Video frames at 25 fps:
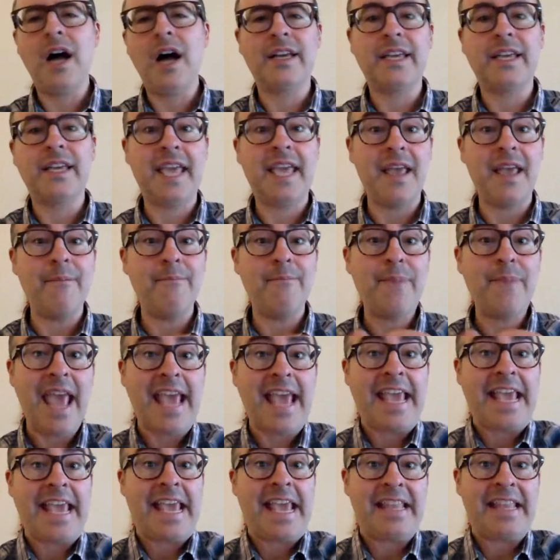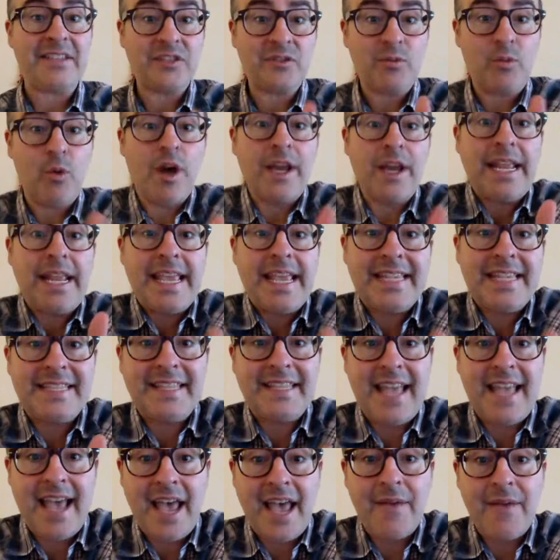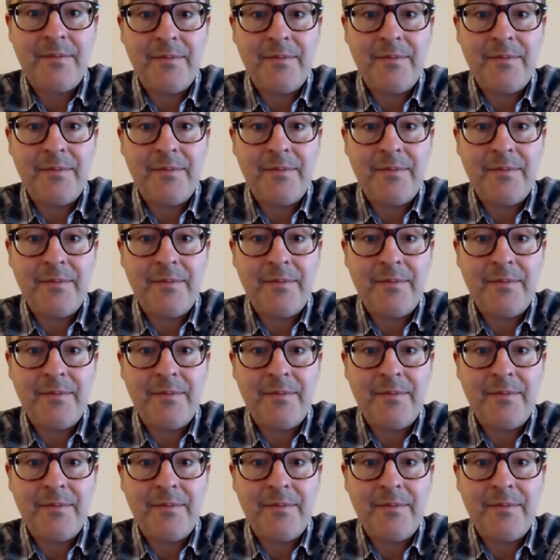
campaigns, what is that?